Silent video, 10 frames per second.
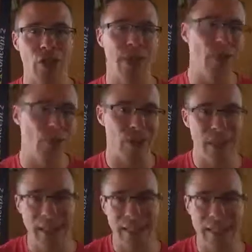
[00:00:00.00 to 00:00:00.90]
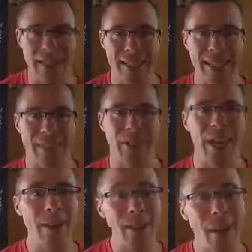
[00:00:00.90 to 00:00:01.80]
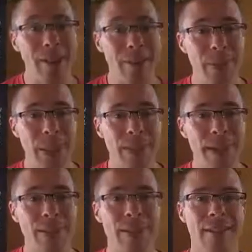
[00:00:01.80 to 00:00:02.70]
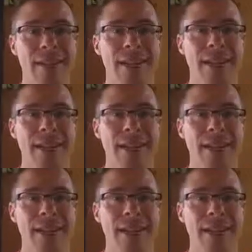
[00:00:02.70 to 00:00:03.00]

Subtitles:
They move around less, they metabolize a bit less.